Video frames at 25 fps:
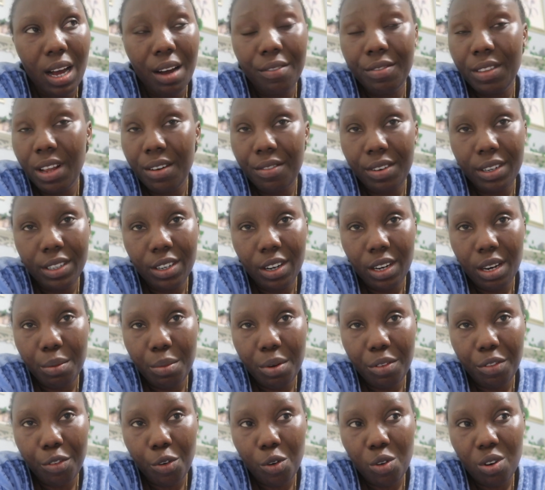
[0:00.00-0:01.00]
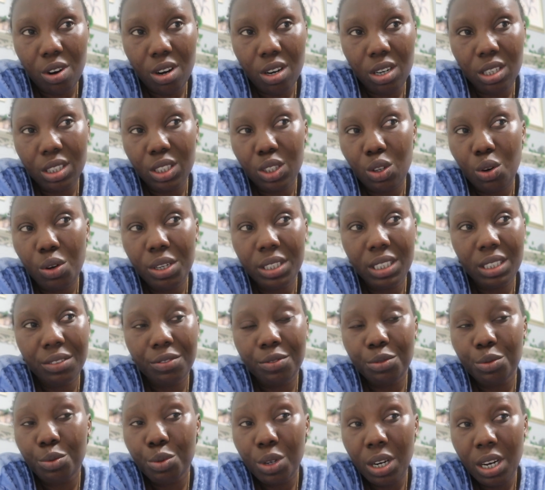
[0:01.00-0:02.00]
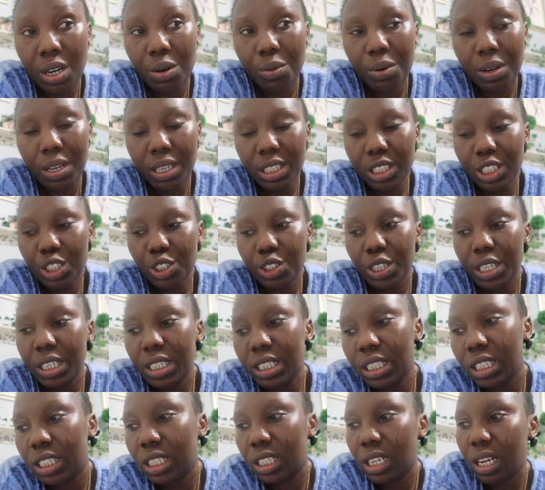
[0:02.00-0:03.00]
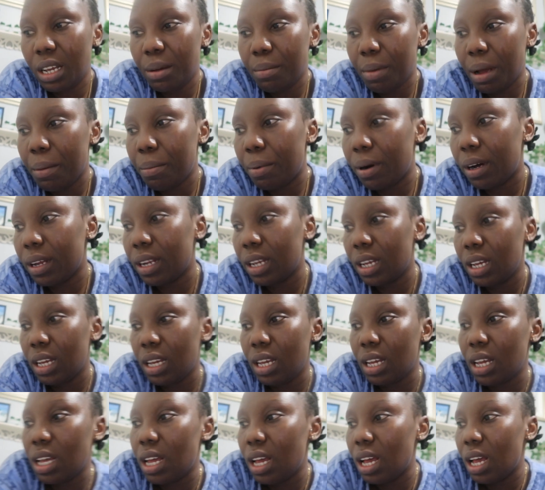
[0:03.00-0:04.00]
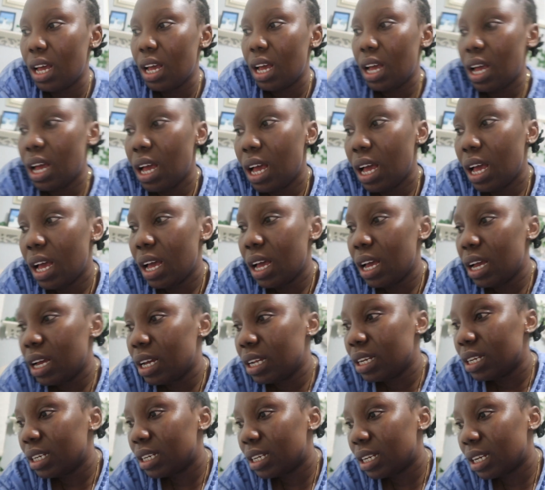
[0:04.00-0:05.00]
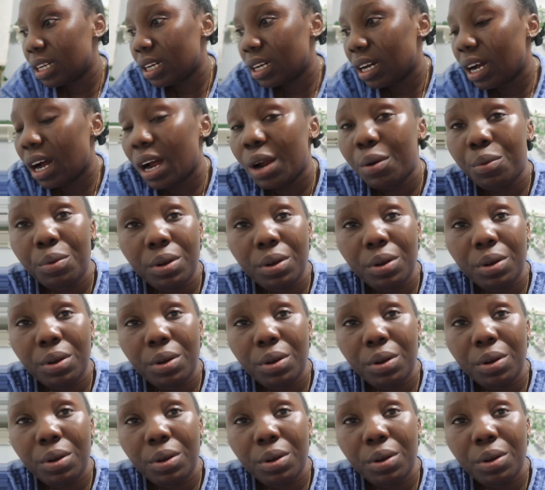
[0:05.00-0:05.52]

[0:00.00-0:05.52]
I've never done it before so it's really really strange in my body and I